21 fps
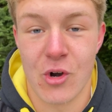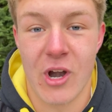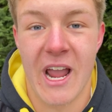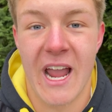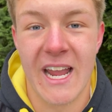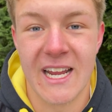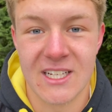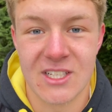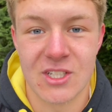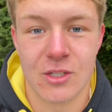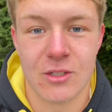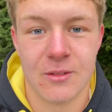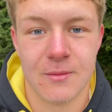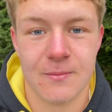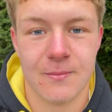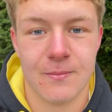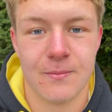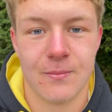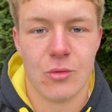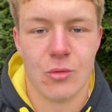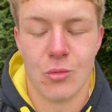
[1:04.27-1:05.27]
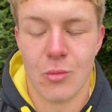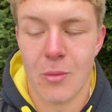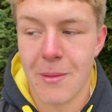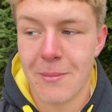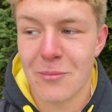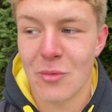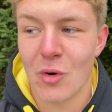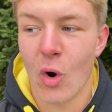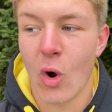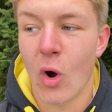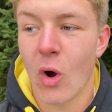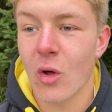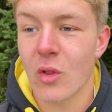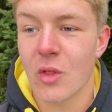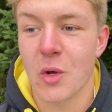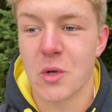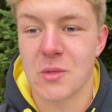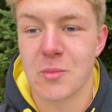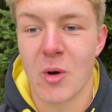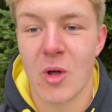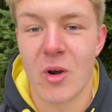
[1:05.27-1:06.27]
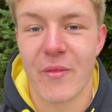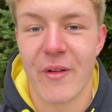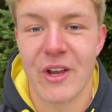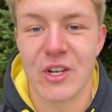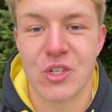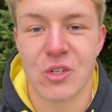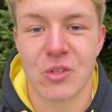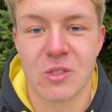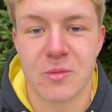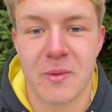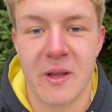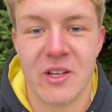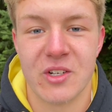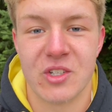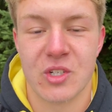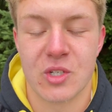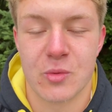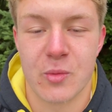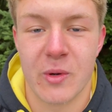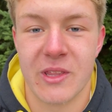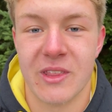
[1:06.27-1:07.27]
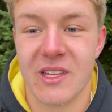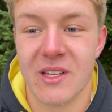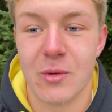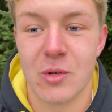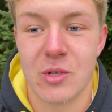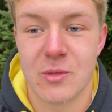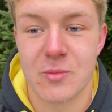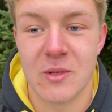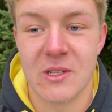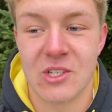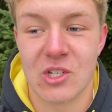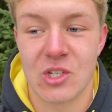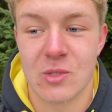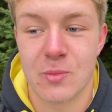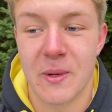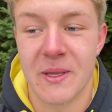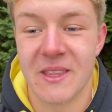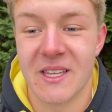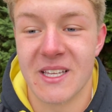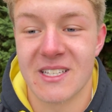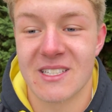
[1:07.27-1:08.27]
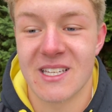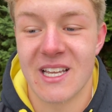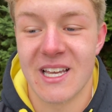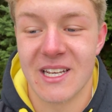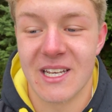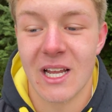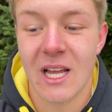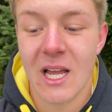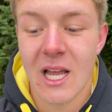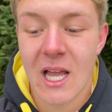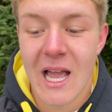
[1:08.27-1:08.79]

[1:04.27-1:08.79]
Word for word: hater. Remember all those motivational speeches when the speeches when they said,